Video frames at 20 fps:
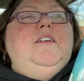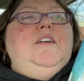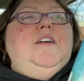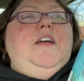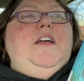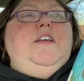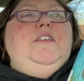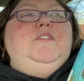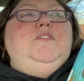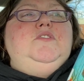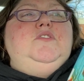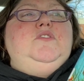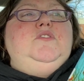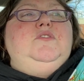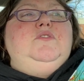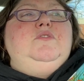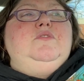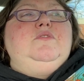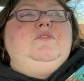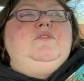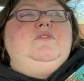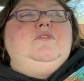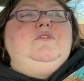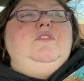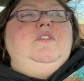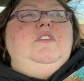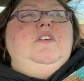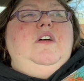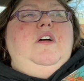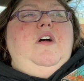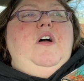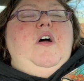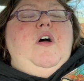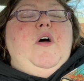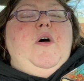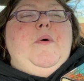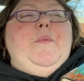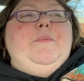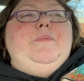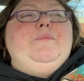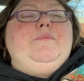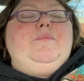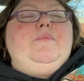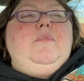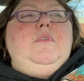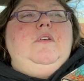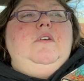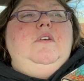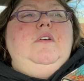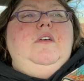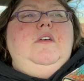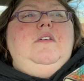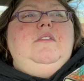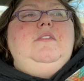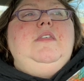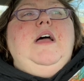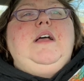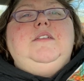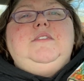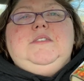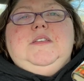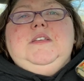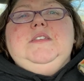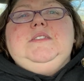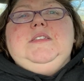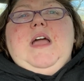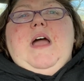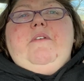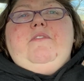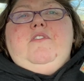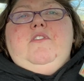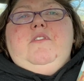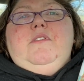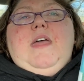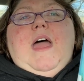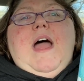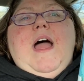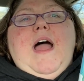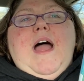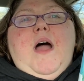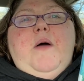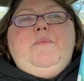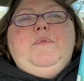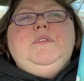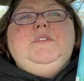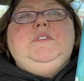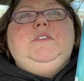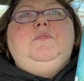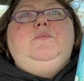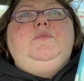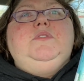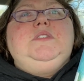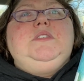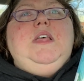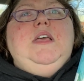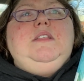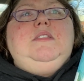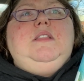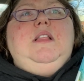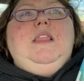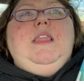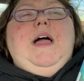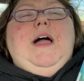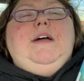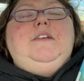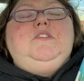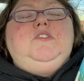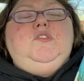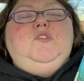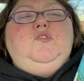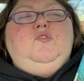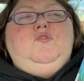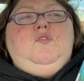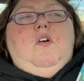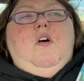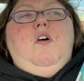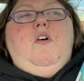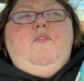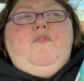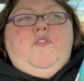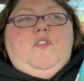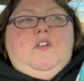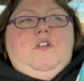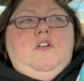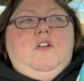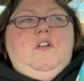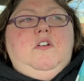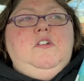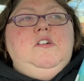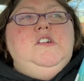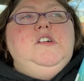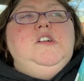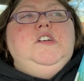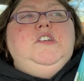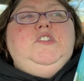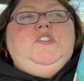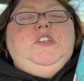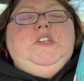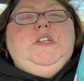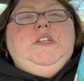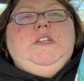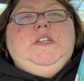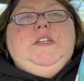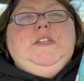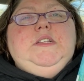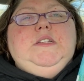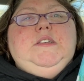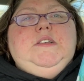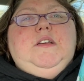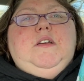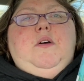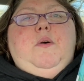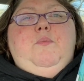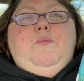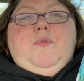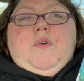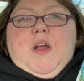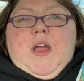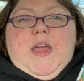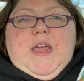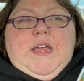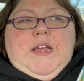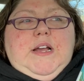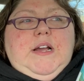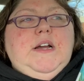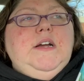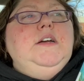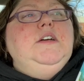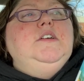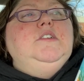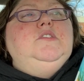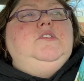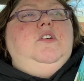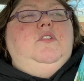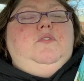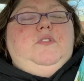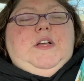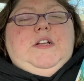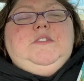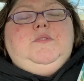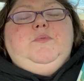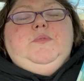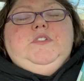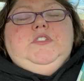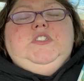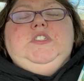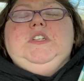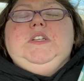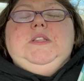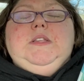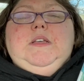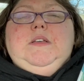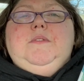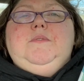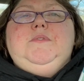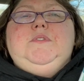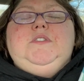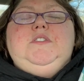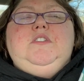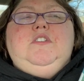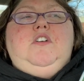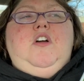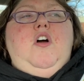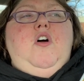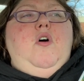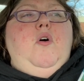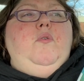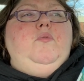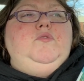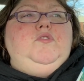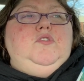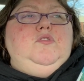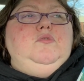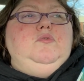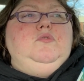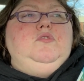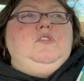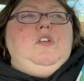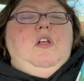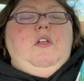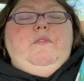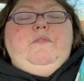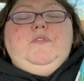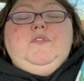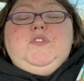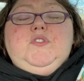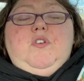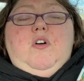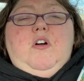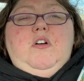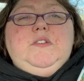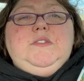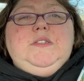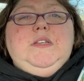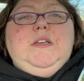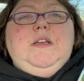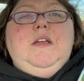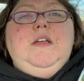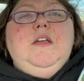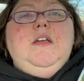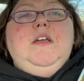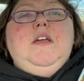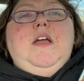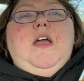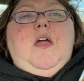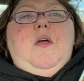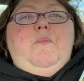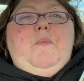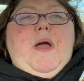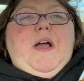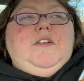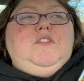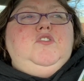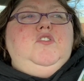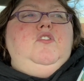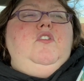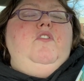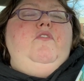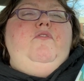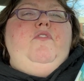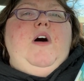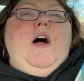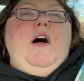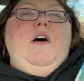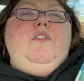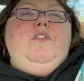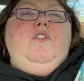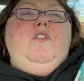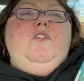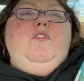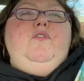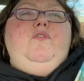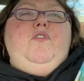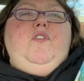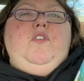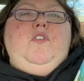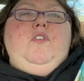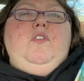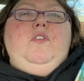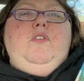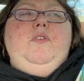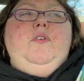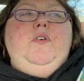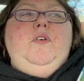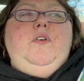And um, that's, it's after that happens, it was like the last straw for her. She needed a break. So that's when she leaves to go to Sullivan's Crossing and back to her father for